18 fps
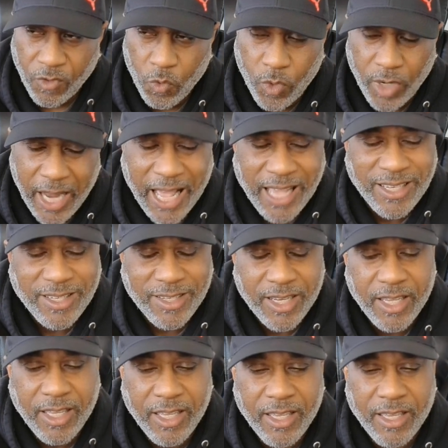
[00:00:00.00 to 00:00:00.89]
when I
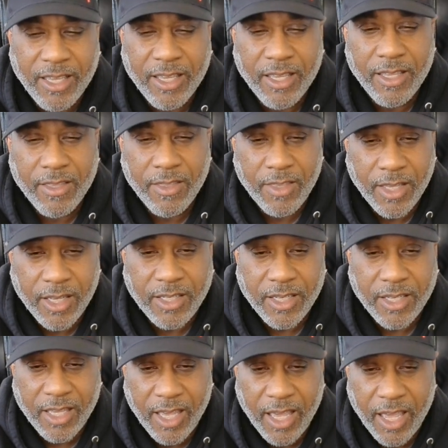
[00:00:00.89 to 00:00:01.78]
see
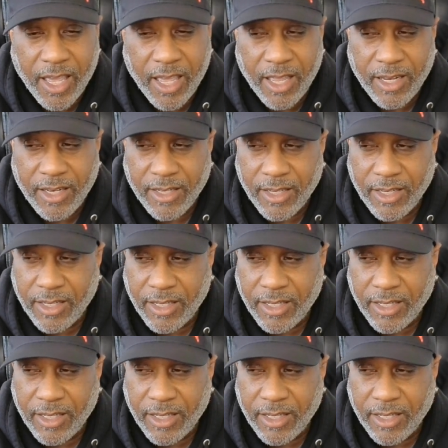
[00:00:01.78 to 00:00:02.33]
this kid,